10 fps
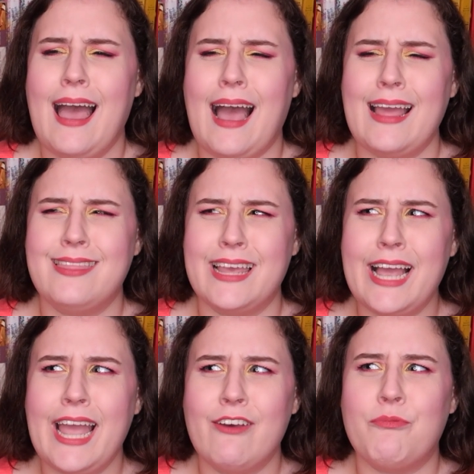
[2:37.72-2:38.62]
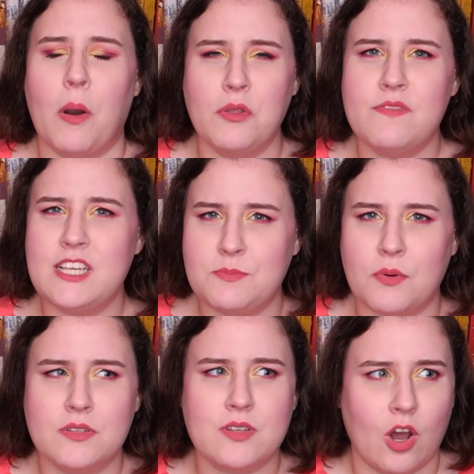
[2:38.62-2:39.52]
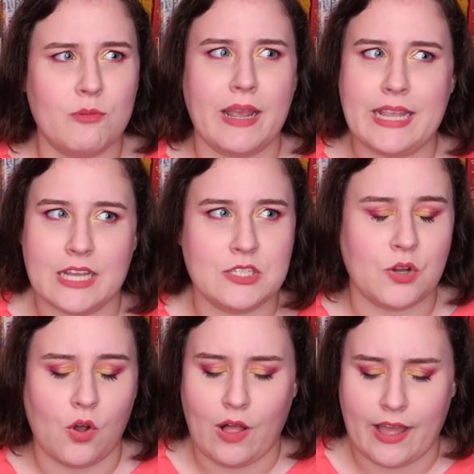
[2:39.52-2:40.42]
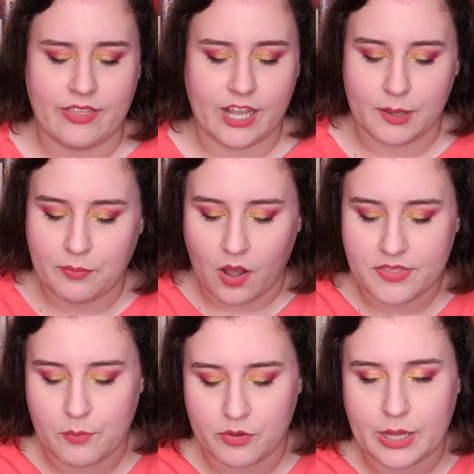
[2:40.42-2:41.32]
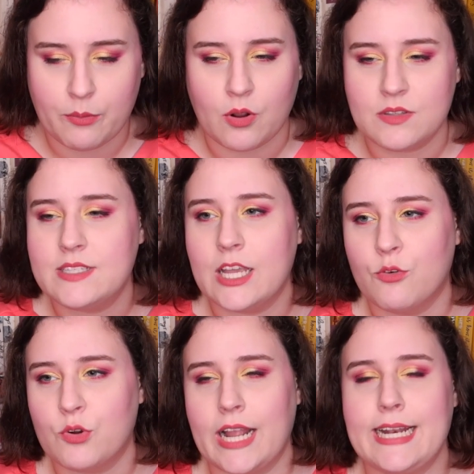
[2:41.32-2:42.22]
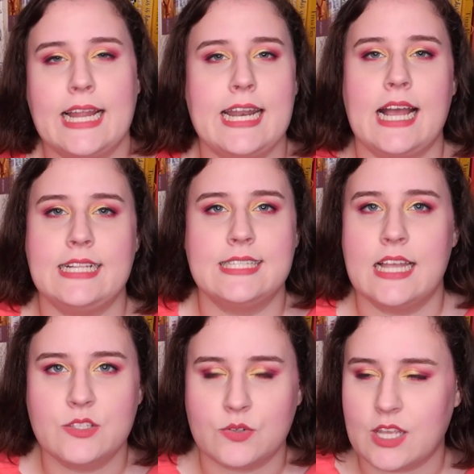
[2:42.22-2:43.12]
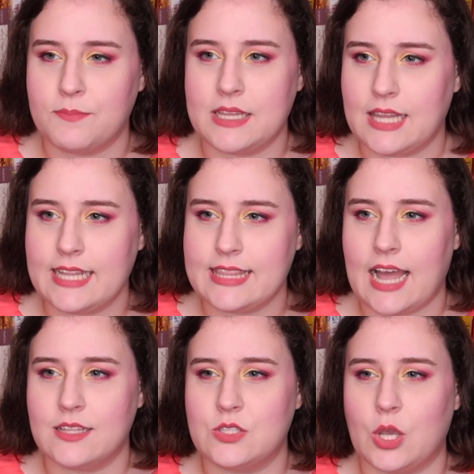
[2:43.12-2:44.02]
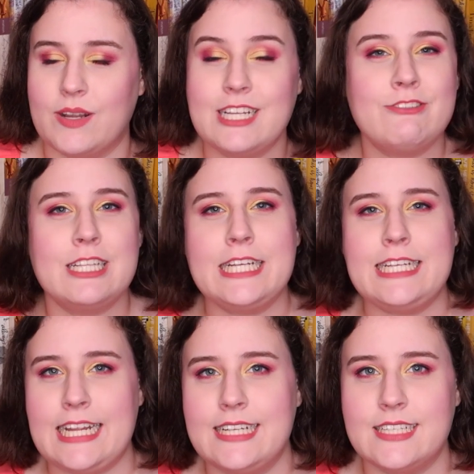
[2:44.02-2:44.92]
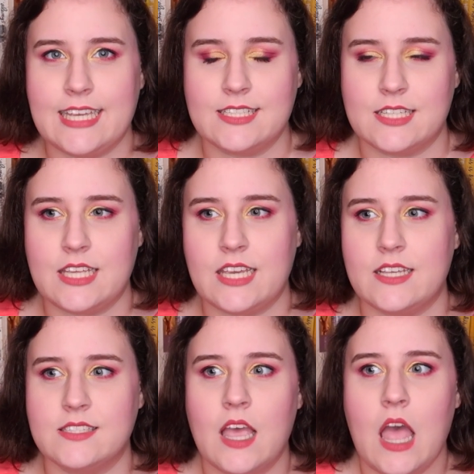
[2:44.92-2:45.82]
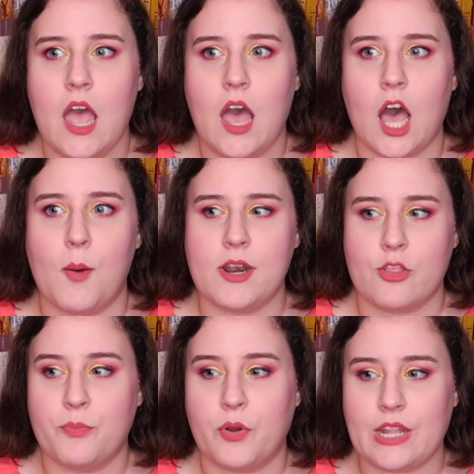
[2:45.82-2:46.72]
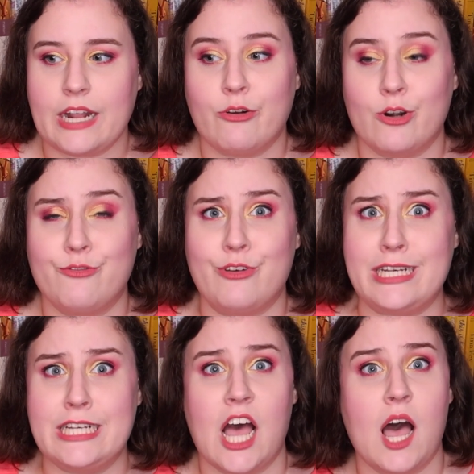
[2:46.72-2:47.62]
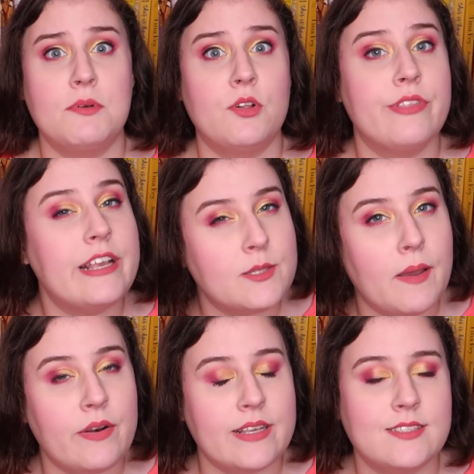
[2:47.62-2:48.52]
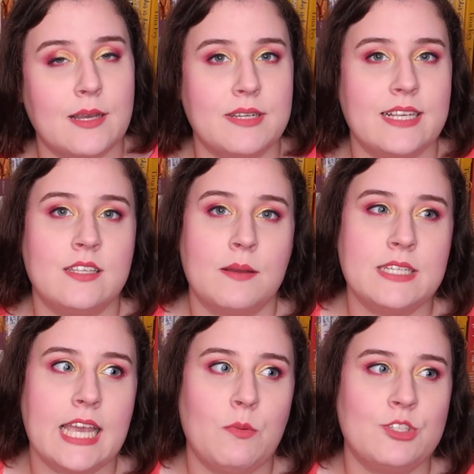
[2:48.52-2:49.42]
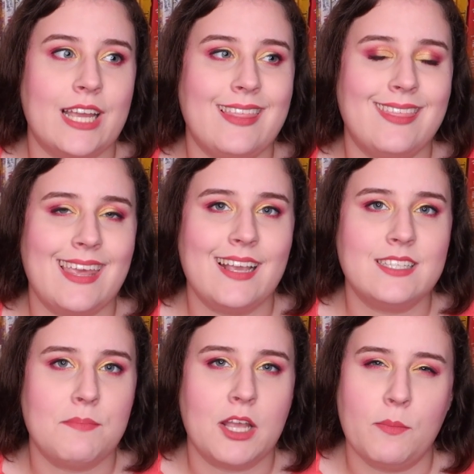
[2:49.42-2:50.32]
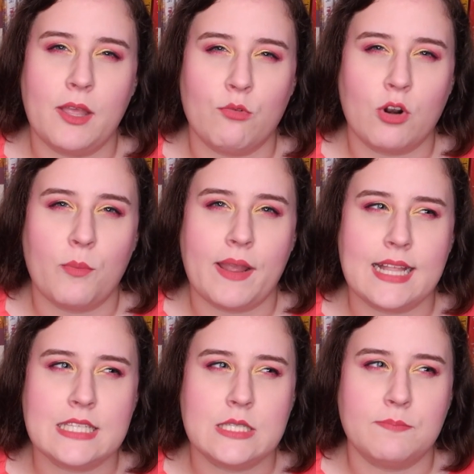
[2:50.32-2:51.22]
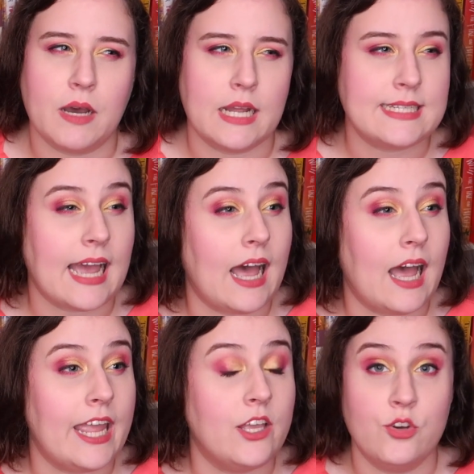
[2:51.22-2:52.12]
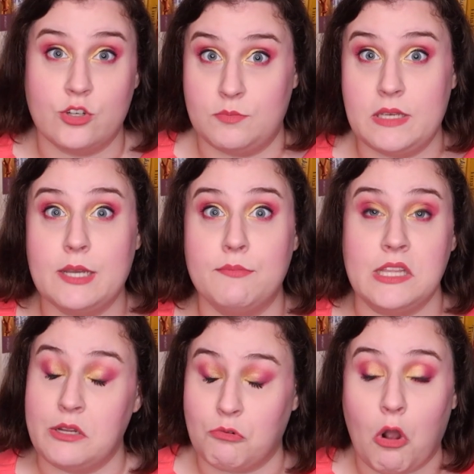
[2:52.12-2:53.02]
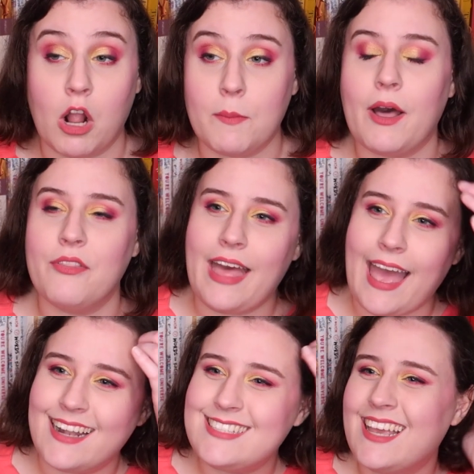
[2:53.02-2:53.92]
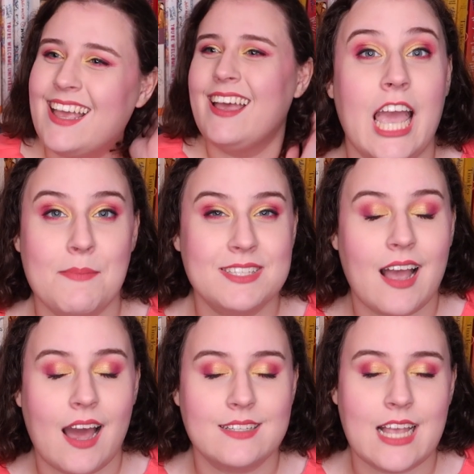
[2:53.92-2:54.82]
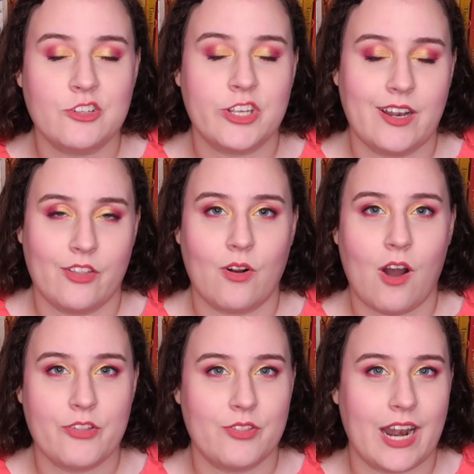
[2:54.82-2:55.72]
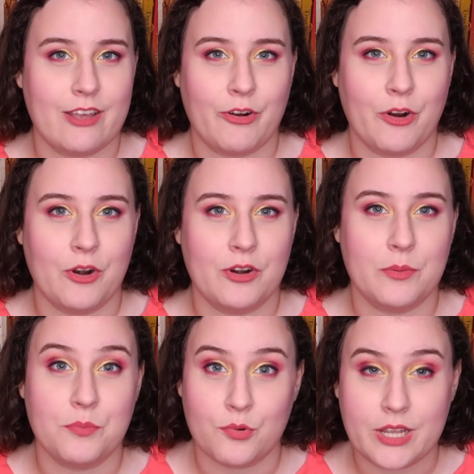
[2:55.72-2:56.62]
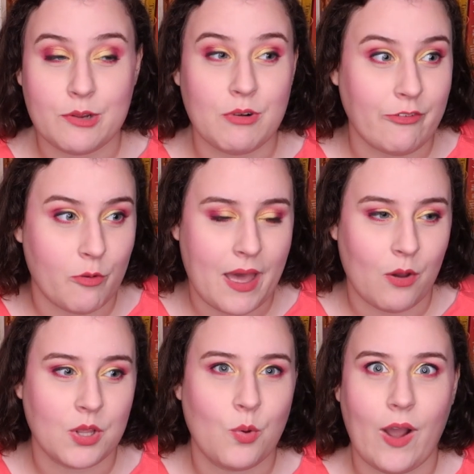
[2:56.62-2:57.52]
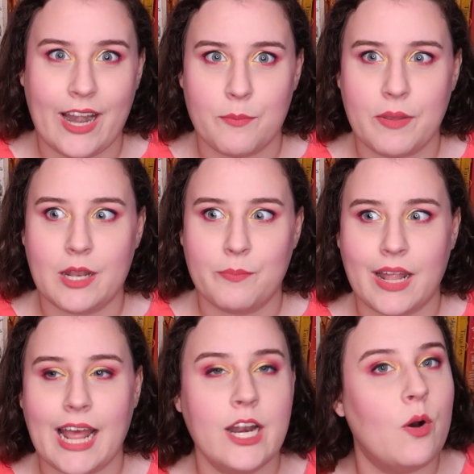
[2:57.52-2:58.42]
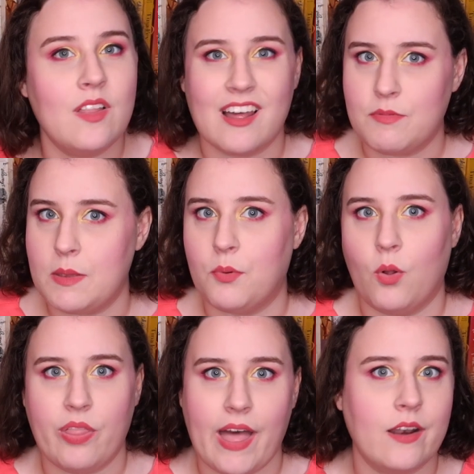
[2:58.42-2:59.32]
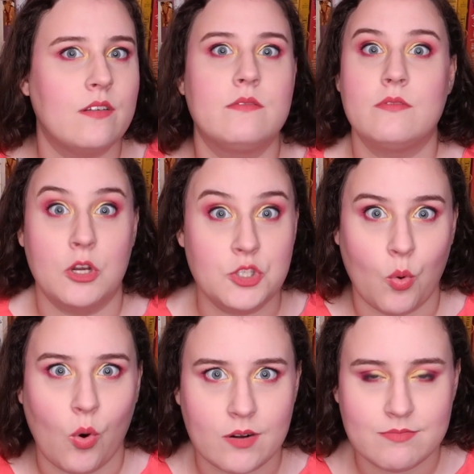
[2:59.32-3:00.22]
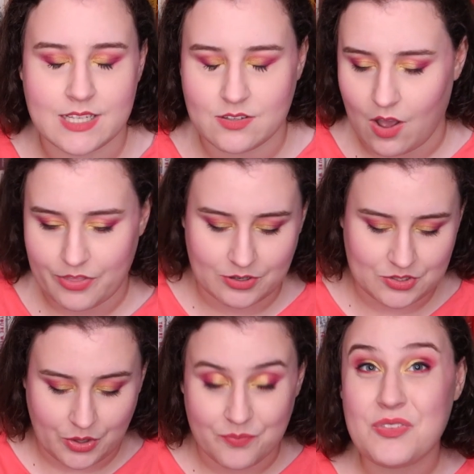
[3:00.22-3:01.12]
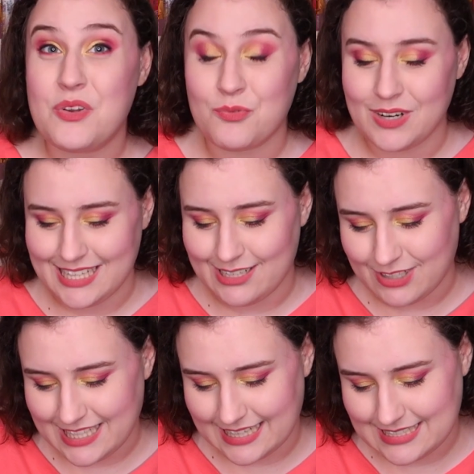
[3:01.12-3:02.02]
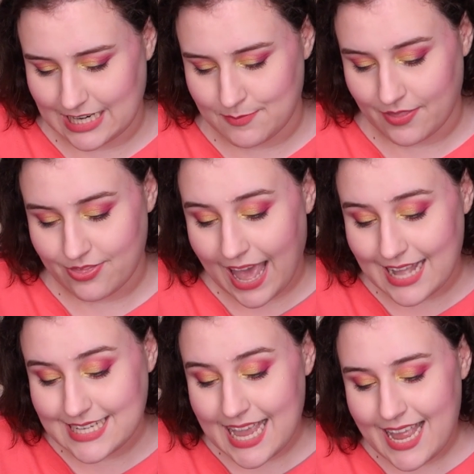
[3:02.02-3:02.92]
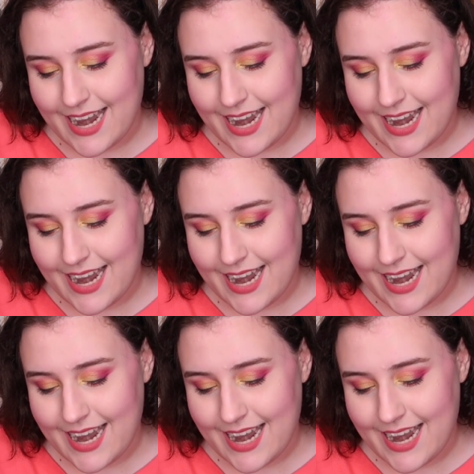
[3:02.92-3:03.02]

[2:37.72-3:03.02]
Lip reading: I think I have both of these books on my Kindle. I think I bought them when they were on sale for 99 cents or something like that, so I definitely need to get to these. Another book that I've heard phenomenal things about is Sunday Sunday, which I think is a male-male romance, but I could be completely wrong about that. Emma Scott is actually another author that I've heard Bree rave about quite a bit, but I know a lot of people that adore this author, so really, really excited about that.